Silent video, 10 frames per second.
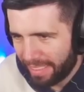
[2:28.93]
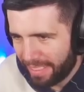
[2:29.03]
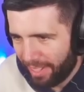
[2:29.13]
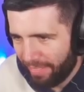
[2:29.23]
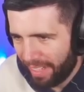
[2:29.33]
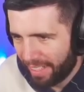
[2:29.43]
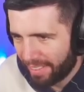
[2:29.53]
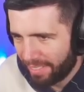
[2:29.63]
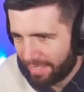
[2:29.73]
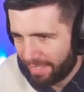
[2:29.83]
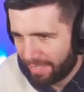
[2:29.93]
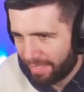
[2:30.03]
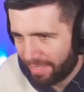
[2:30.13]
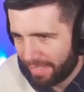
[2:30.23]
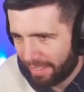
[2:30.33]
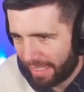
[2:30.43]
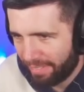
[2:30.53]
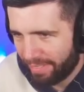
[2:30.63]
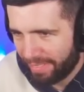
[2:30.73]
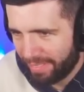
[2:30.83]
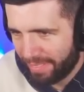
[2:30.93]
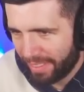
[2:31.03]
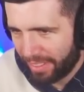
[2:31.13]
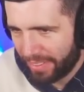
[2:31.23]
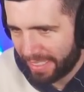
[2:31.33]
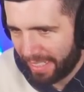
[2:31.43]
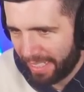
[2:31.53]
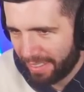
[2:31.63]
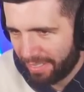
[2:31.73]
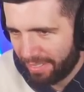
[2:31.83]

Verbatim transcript: stop me. Okay, got too excited.